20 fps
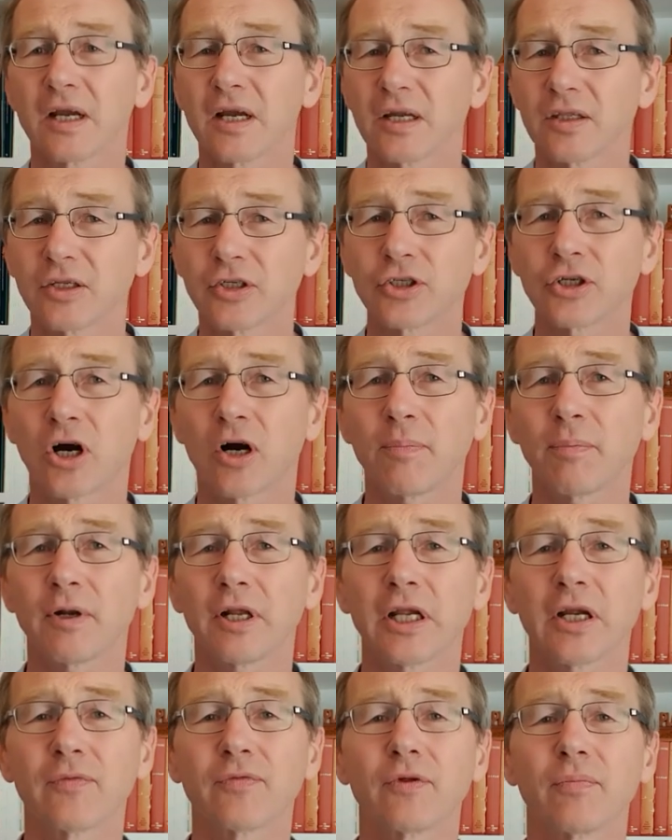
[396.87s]
The
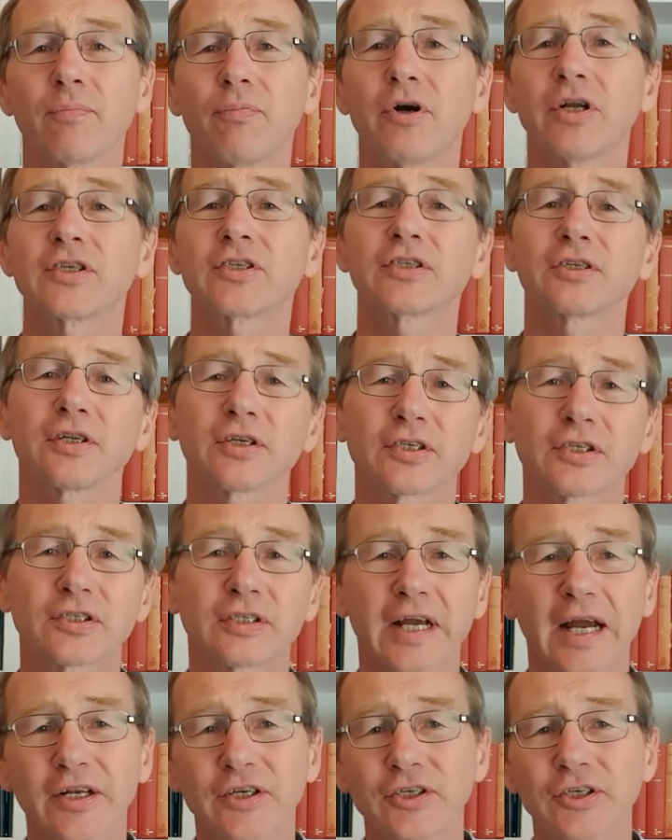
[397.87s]
toppling of the Bristol
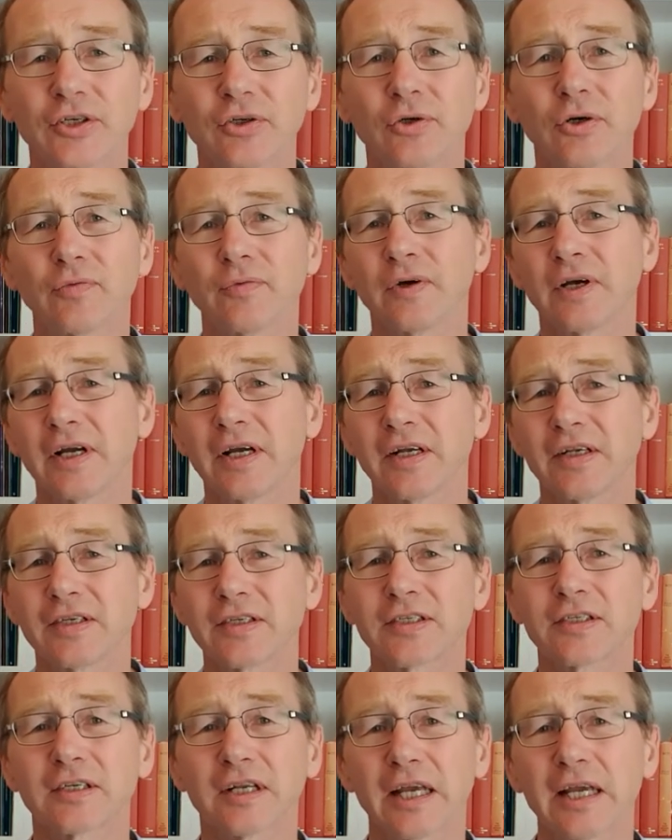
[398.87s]
statue of
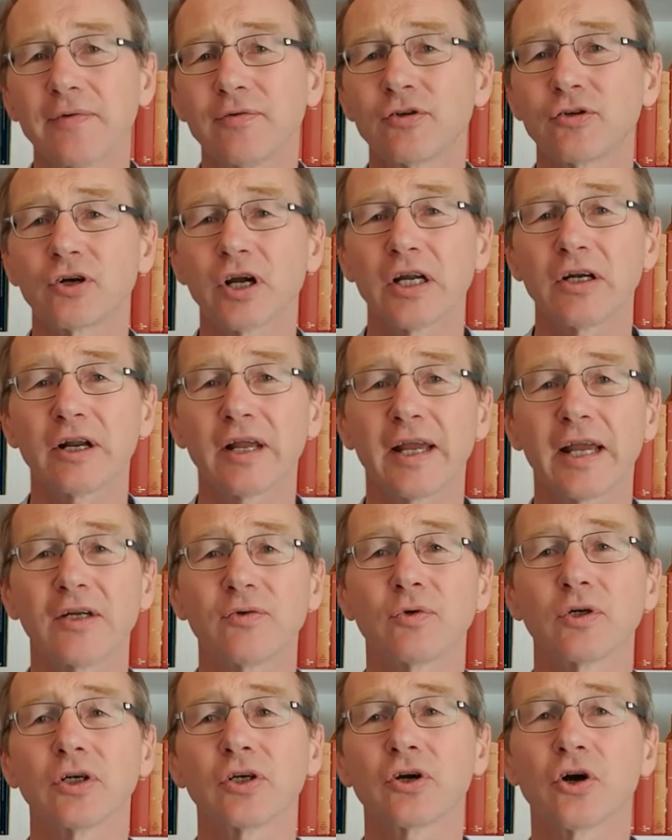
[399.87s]
slave trader
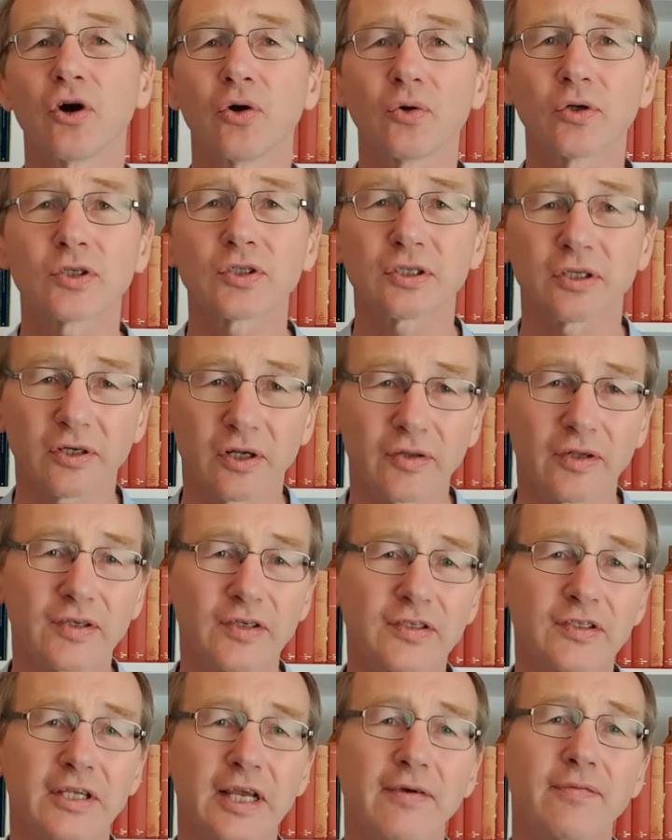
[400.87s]
Edwin Colston on the
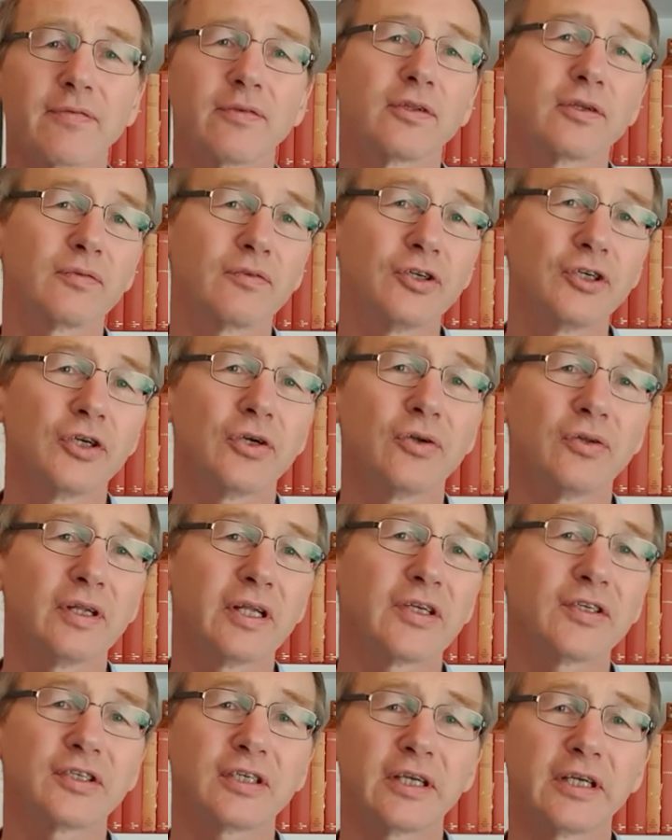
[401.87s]
7th of June
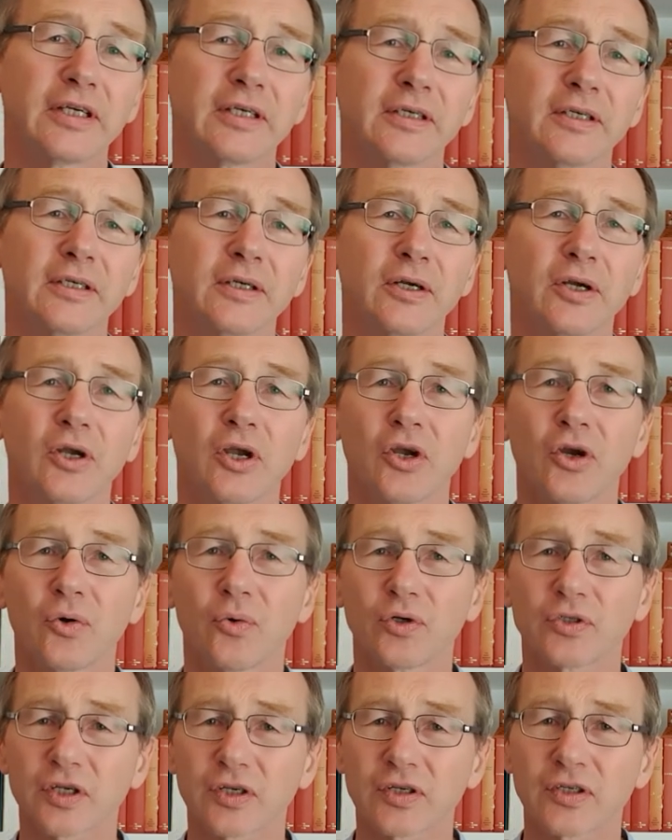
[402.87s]
this year
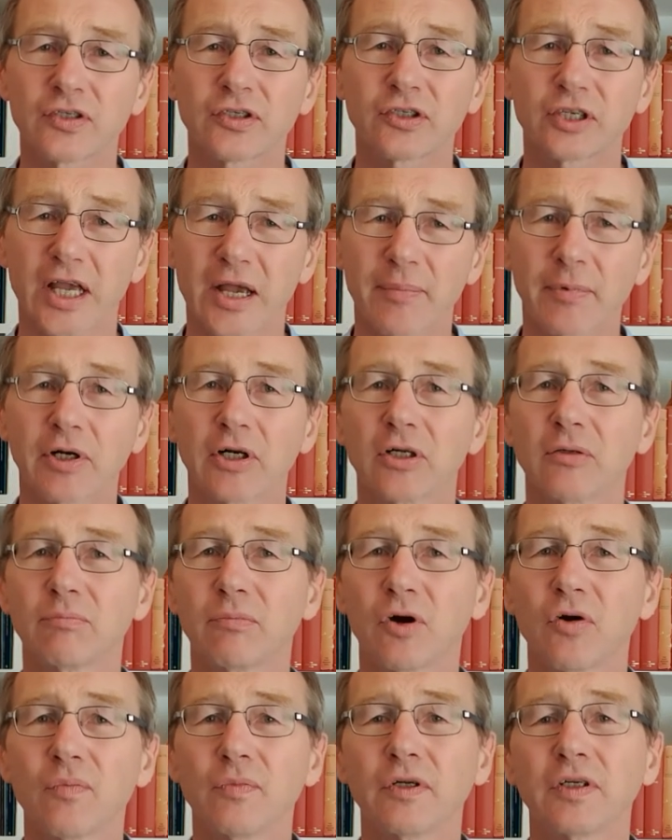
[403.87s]
was a seminal
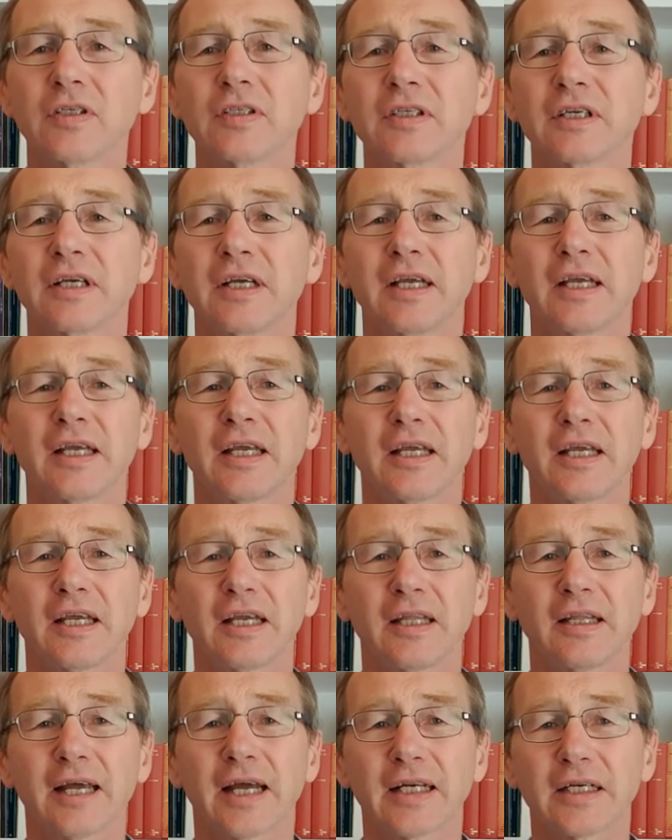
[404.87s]
moment
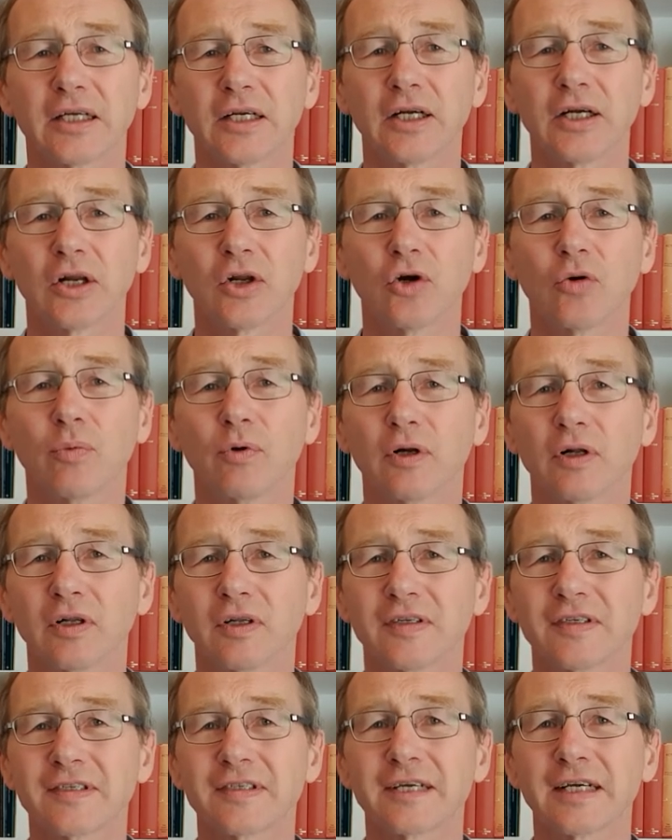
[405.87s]
in that global
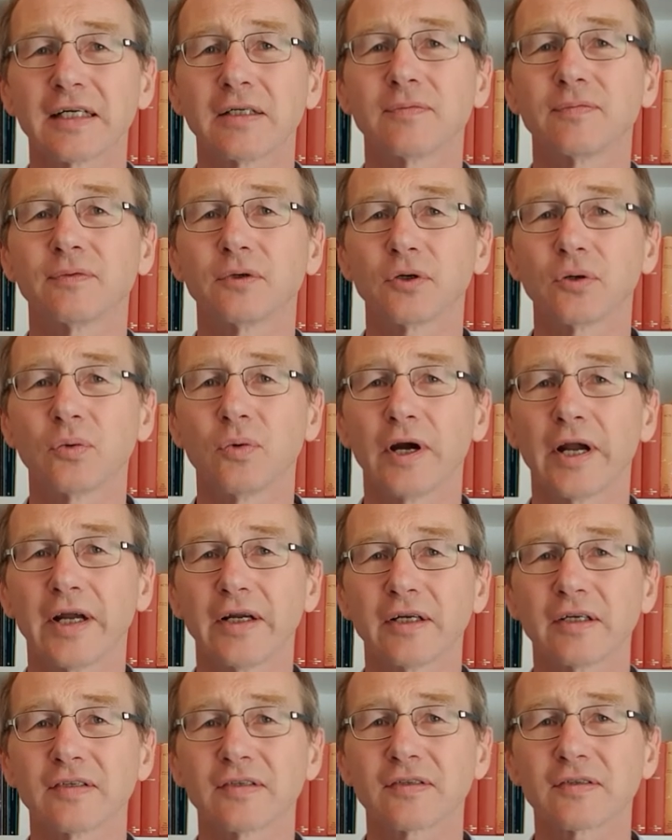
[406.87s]

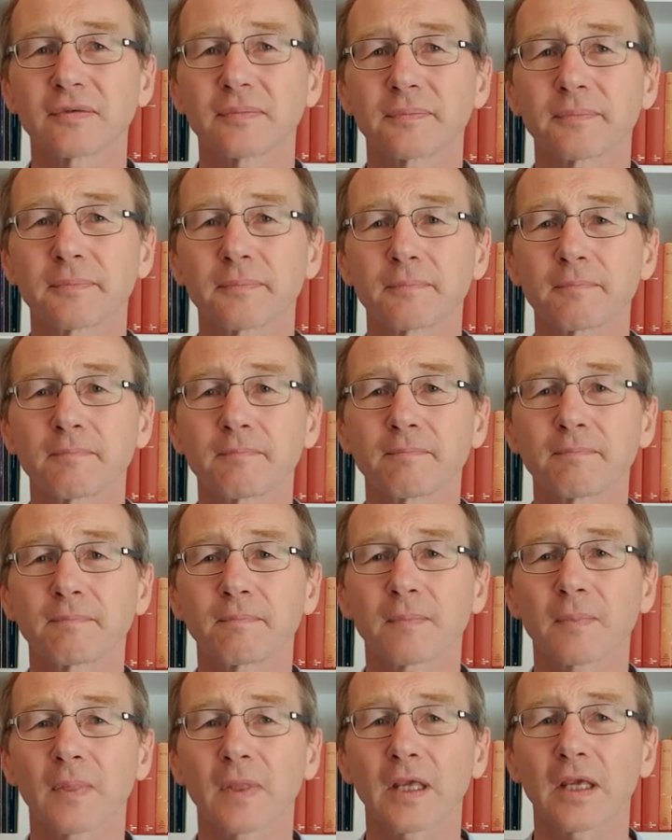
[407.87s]
self-awareness.
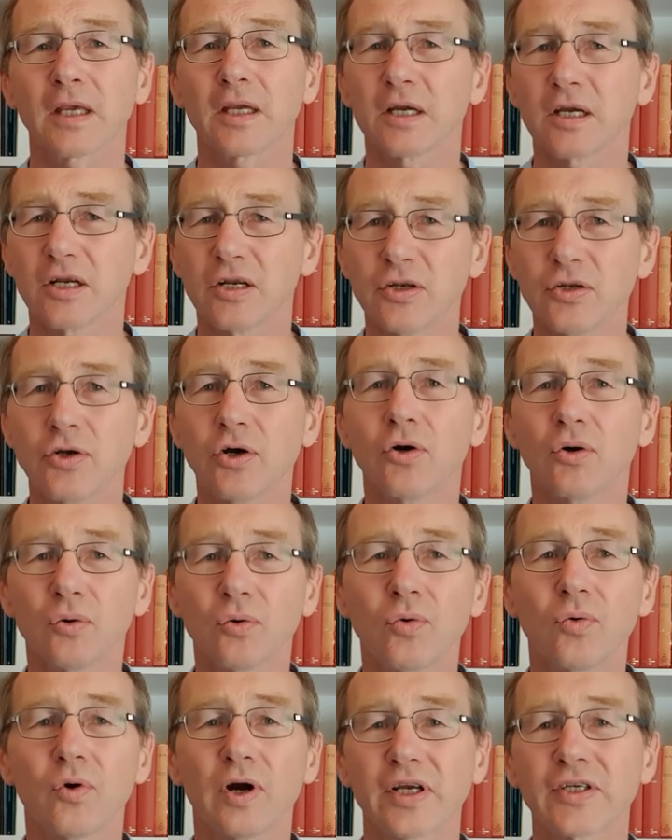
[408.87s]
No
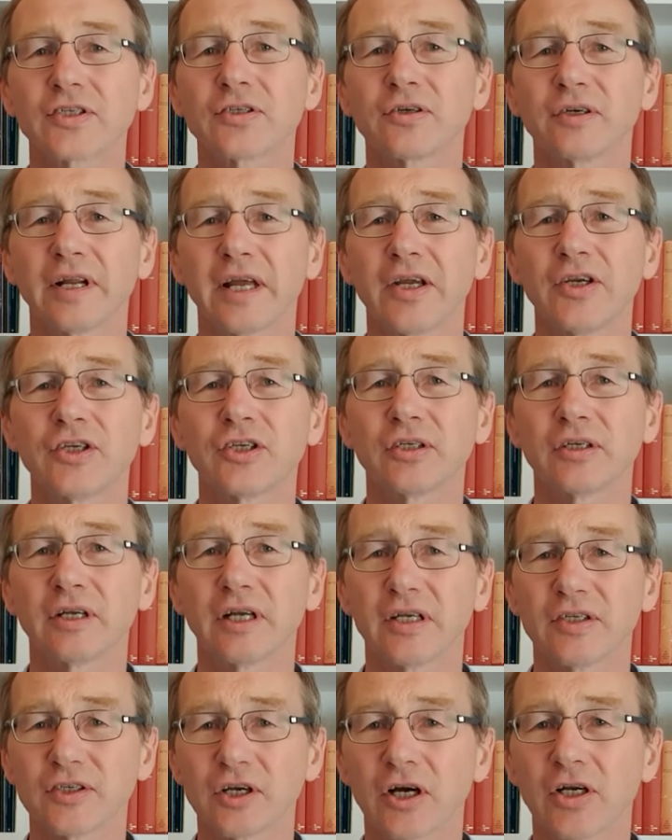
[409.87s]
Western nation
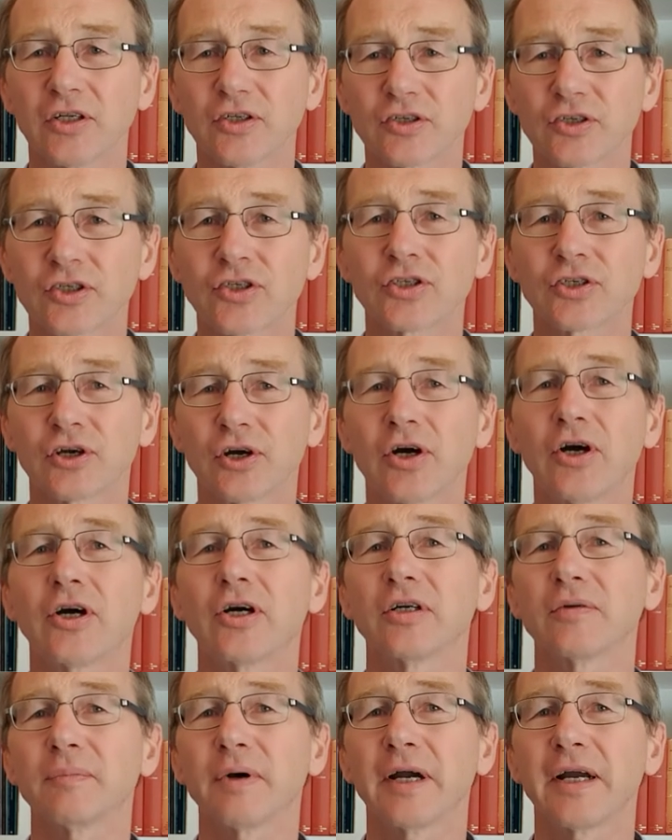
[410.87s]
is
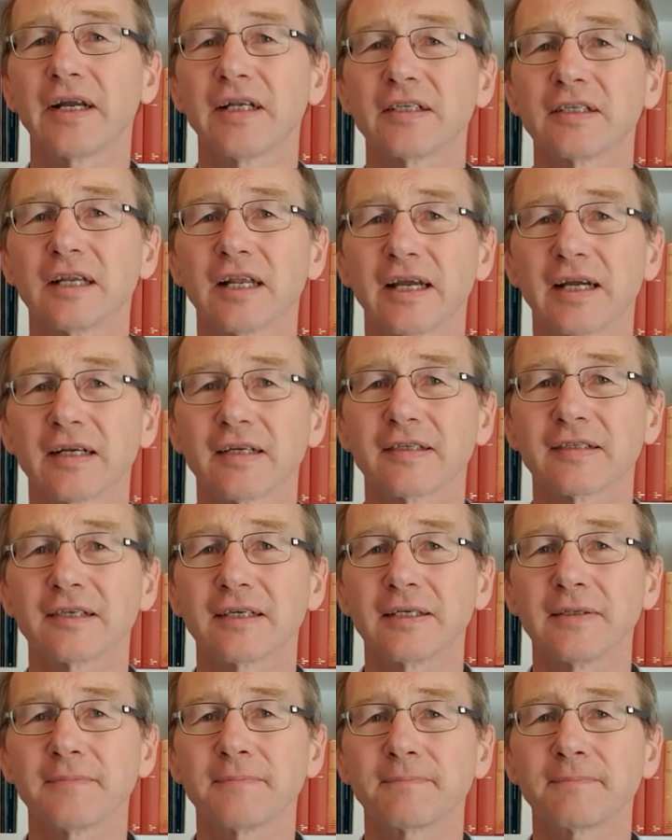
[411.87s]
unscarred by its legacy.